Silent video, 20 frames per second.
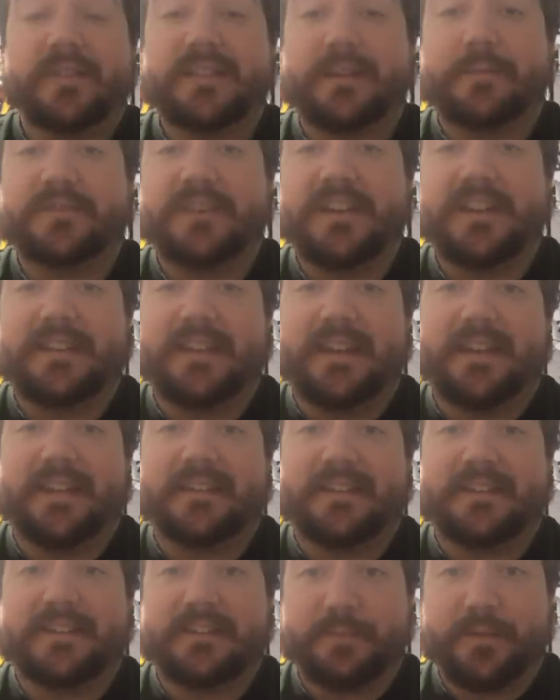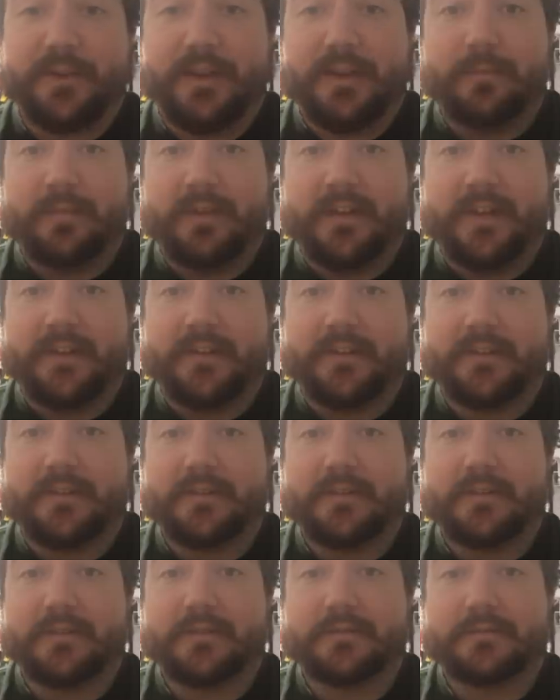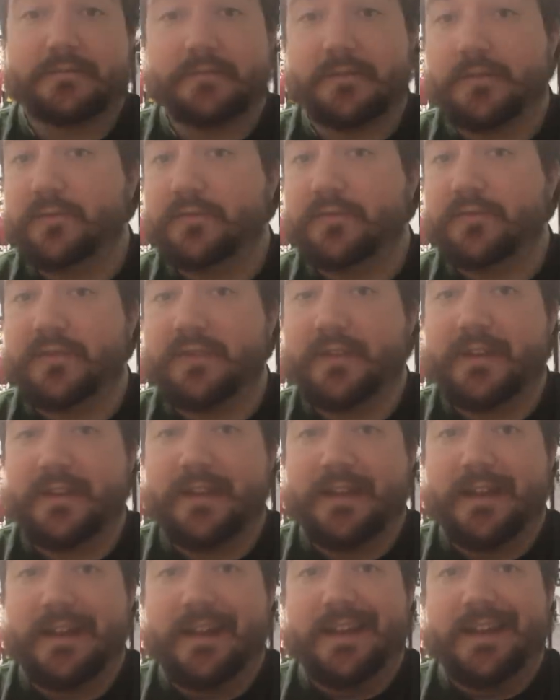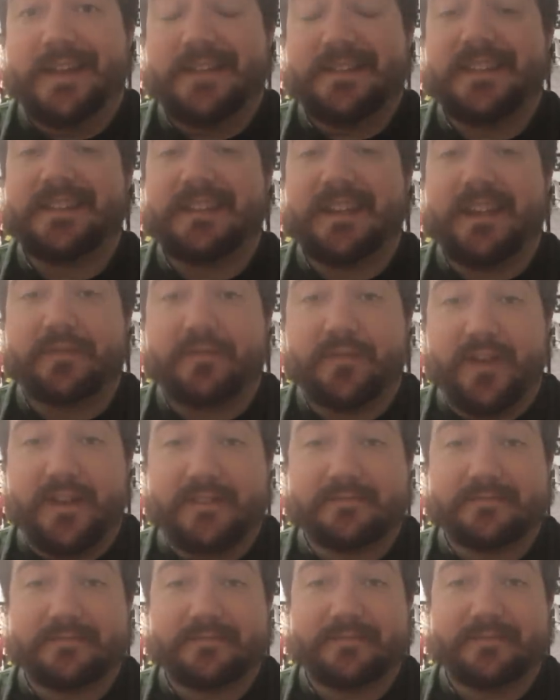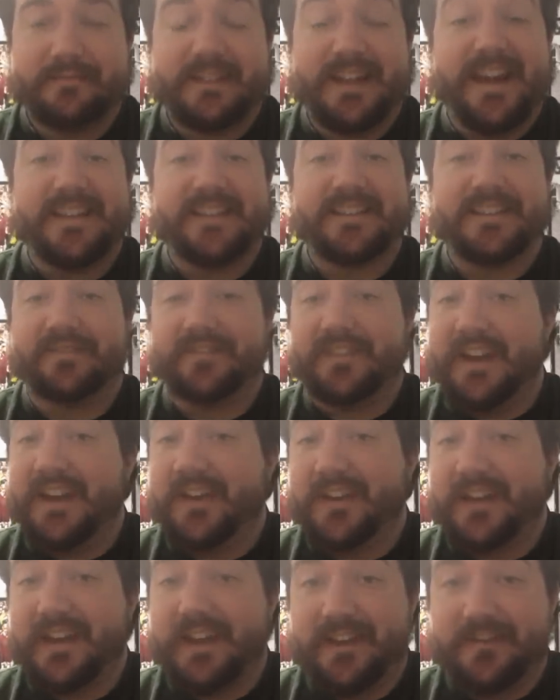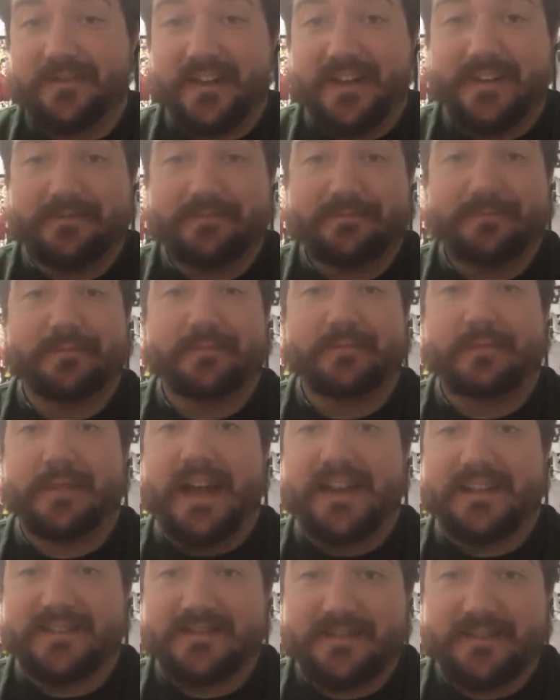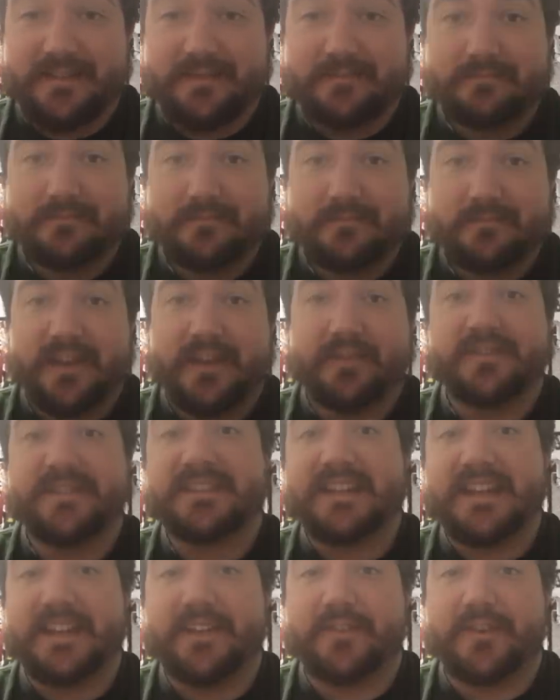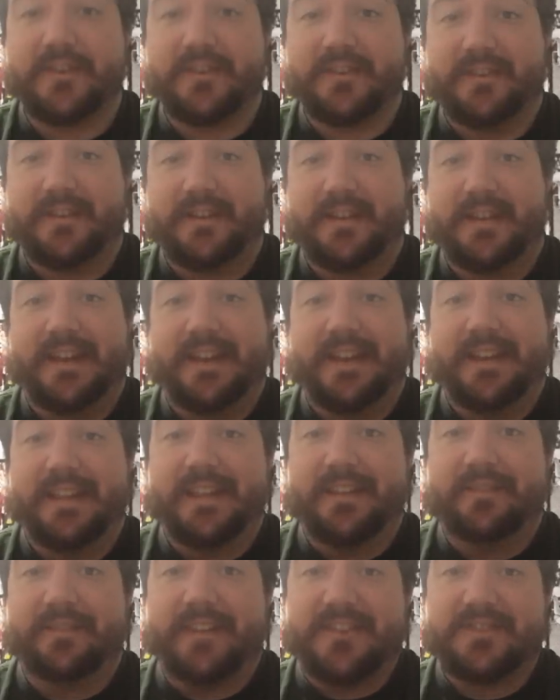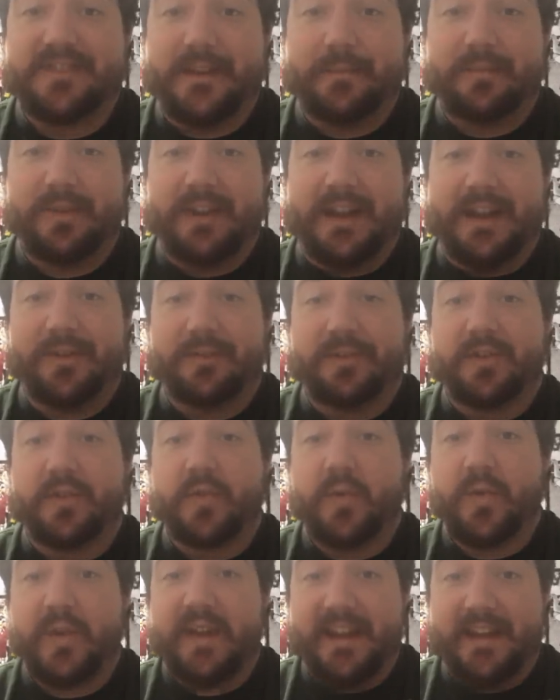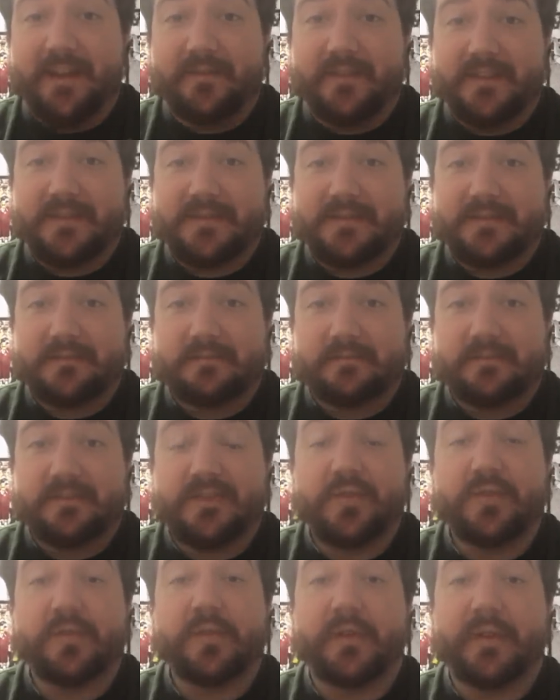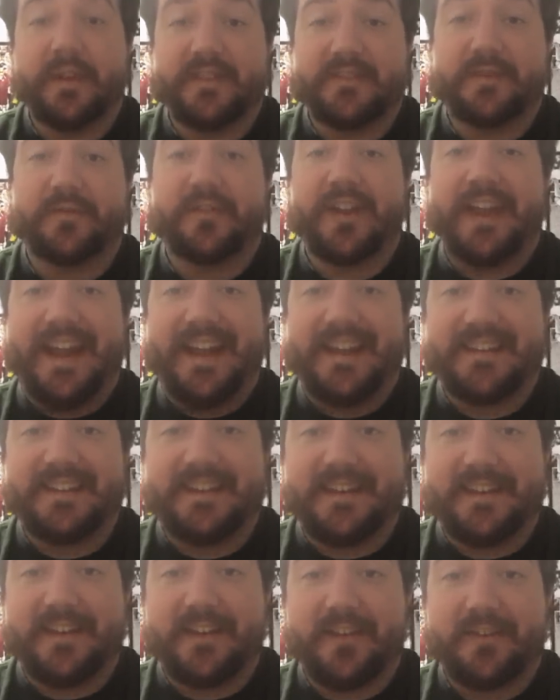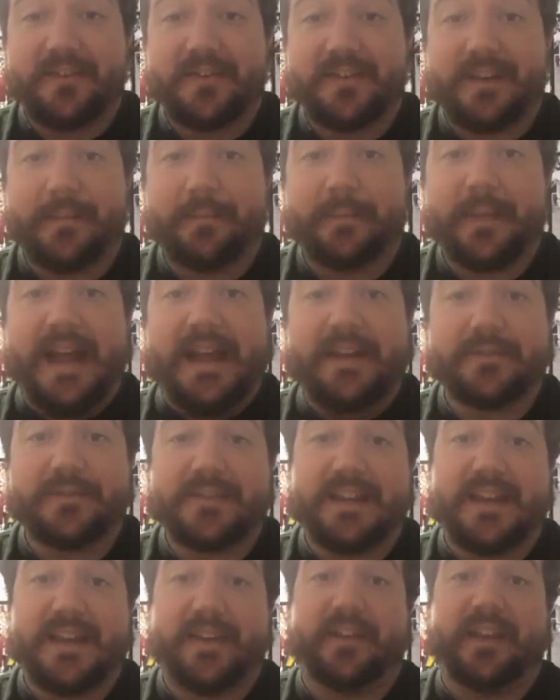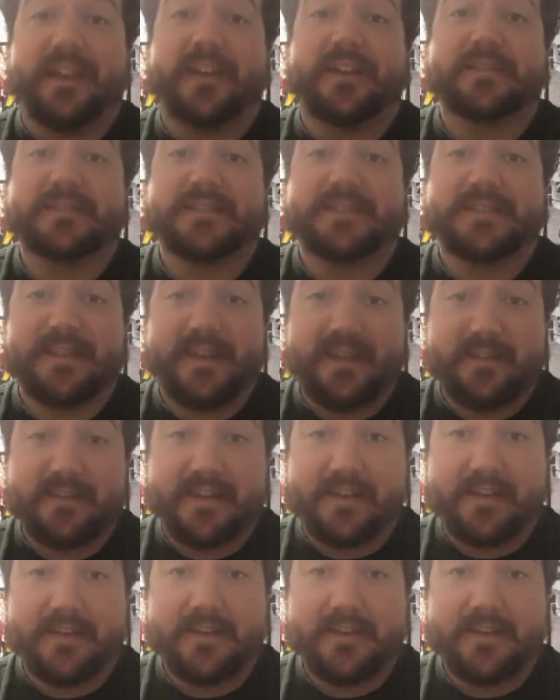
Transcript: up, Cheeseheads? This is Paul Braddell. Whew, it's a tough one. Titans have Derrick Henry, monster. A receiver, they have A J. Brown and Corey Davis. The duo has over eighteen hundred combined receiving yards this season.